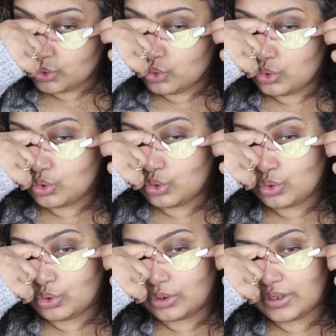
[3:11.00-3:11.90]

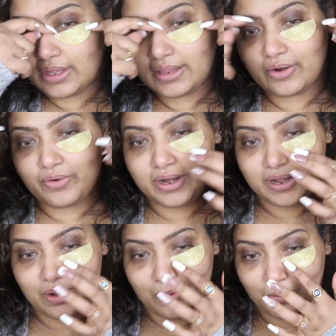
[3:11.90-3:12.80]
ooh, they're
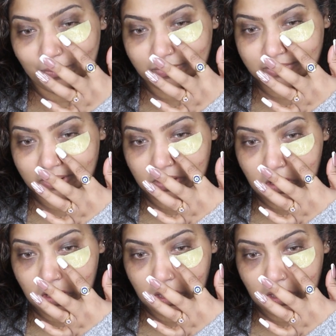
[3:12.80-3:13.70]
really cold.
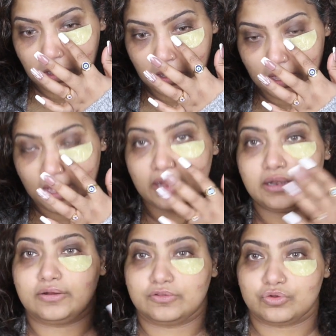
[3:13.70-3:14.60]
And
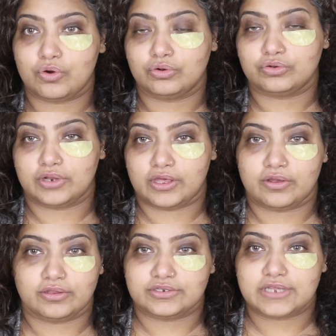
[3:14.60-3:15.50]
it is cold today, you
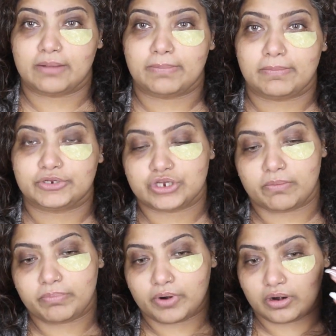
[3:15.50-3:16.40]
can tell by my
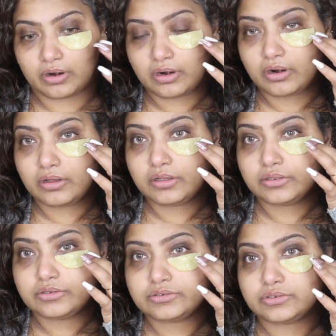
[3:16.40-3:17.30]
jumper.
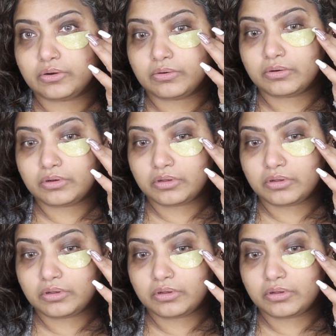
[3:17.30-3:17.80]
So,